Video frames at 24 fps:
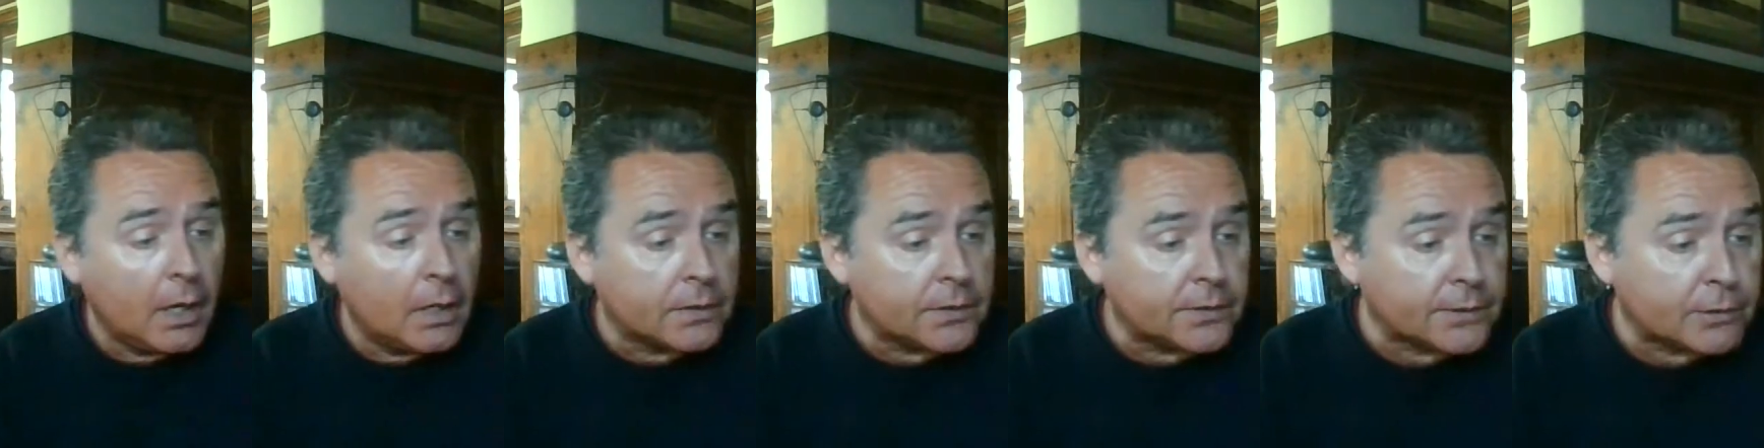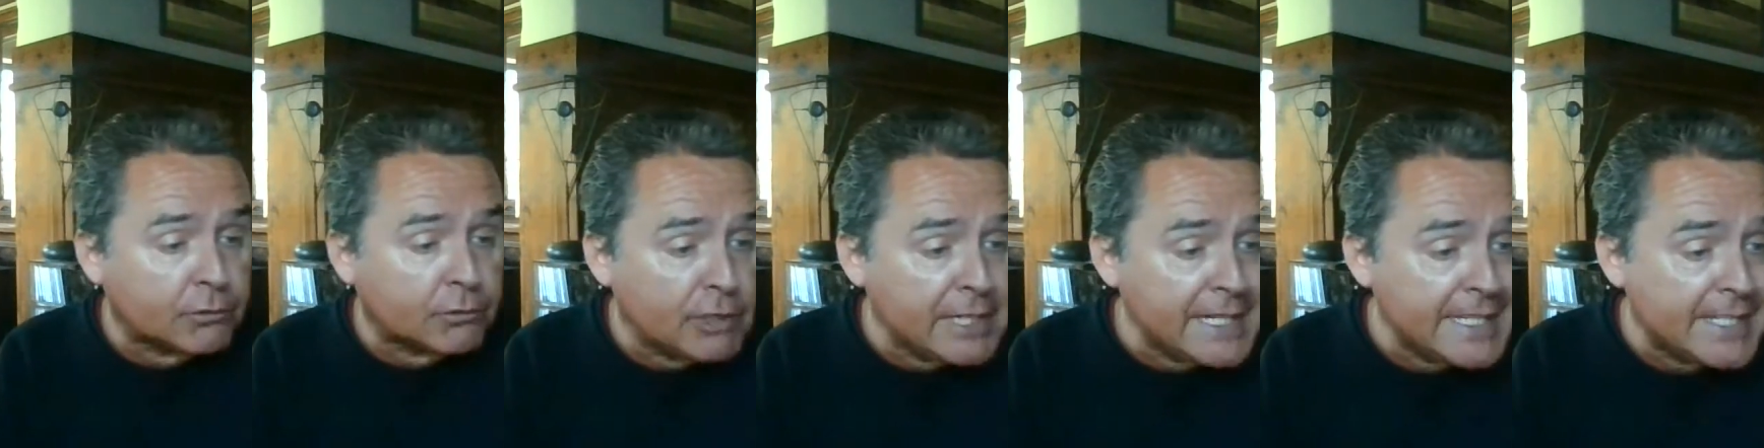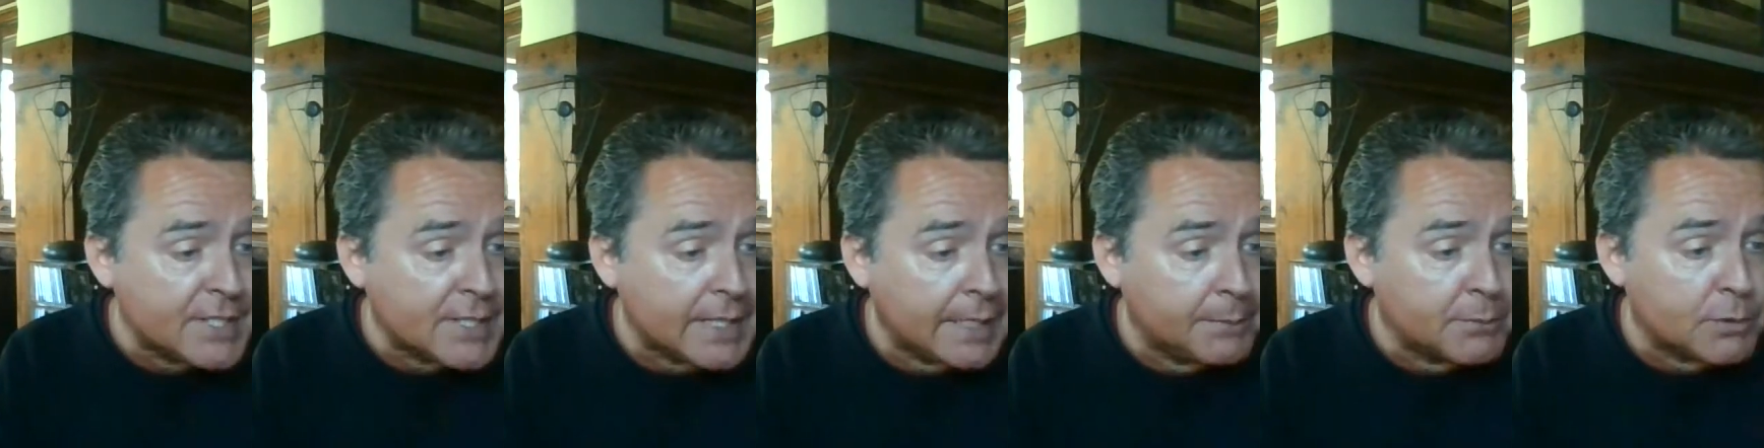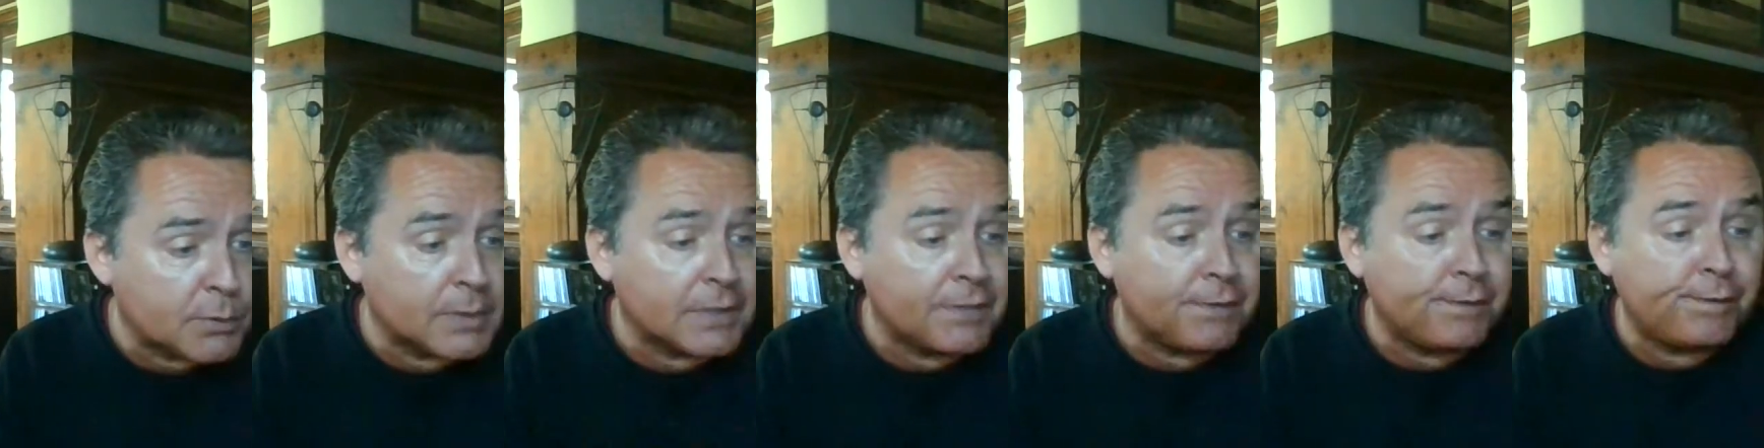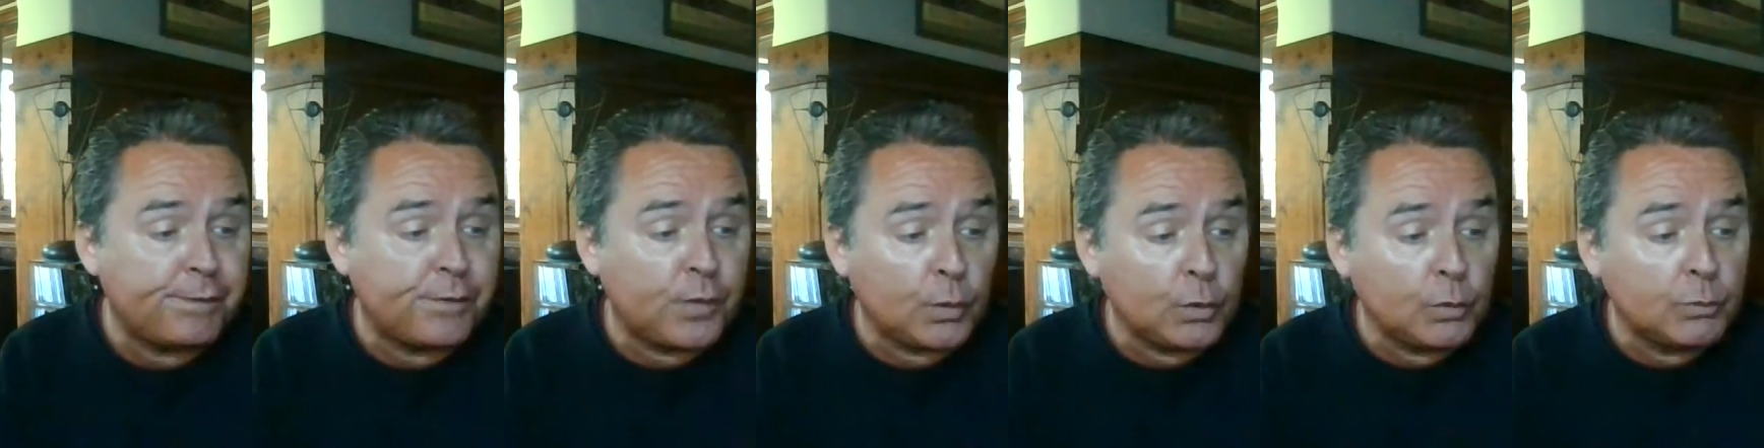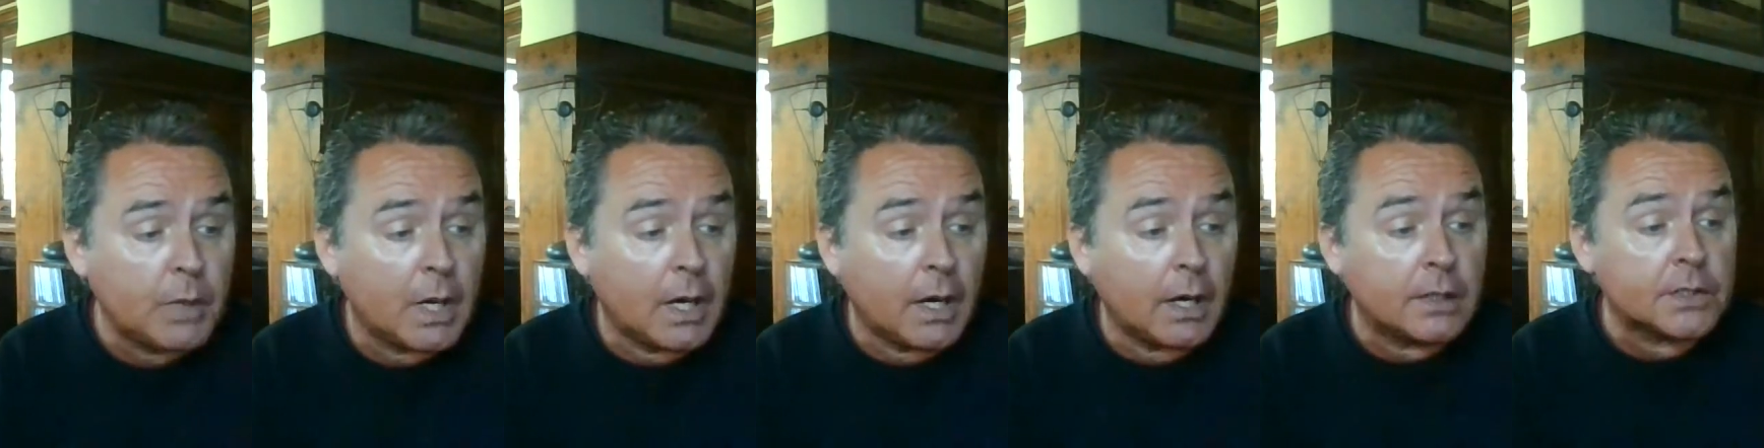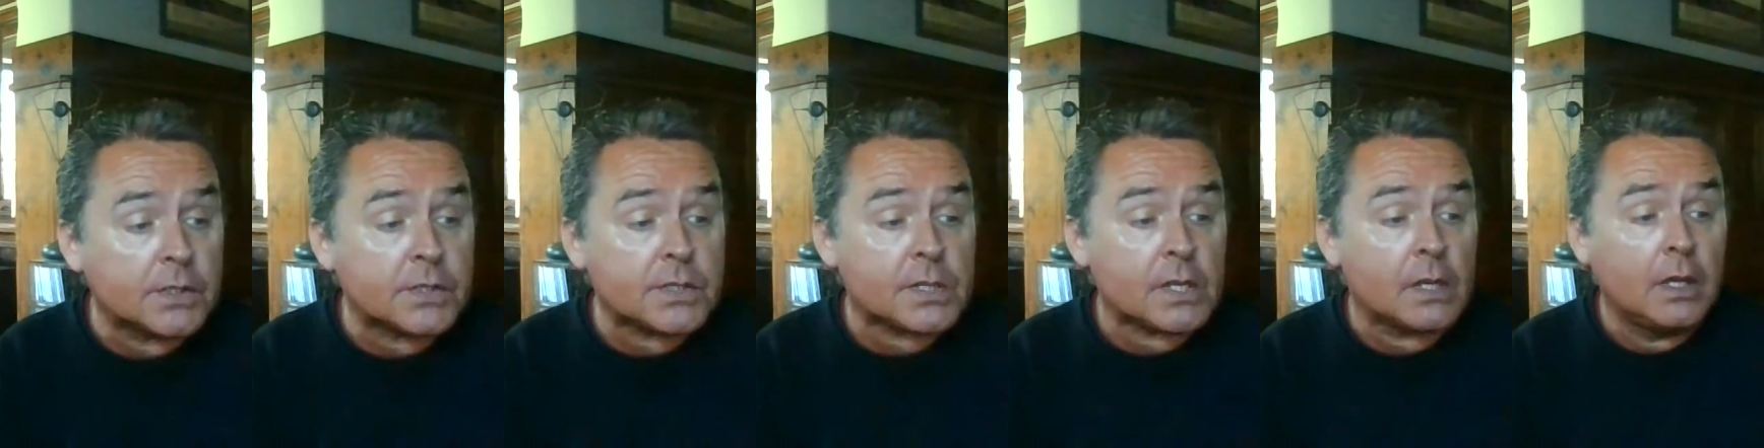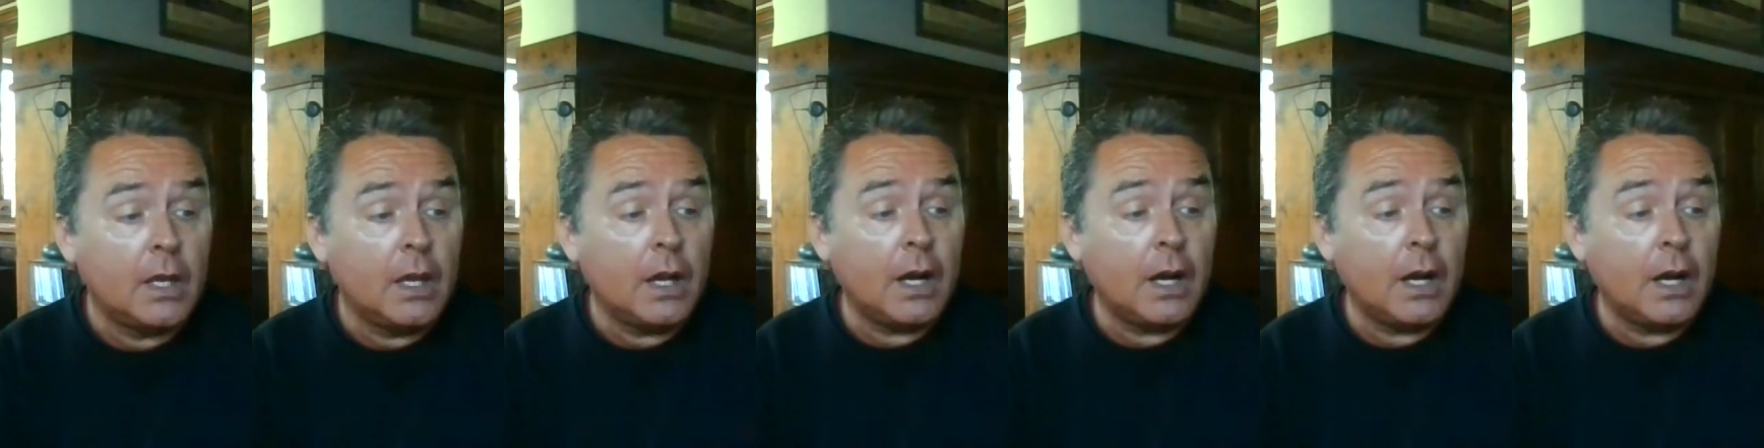Three teams with full marks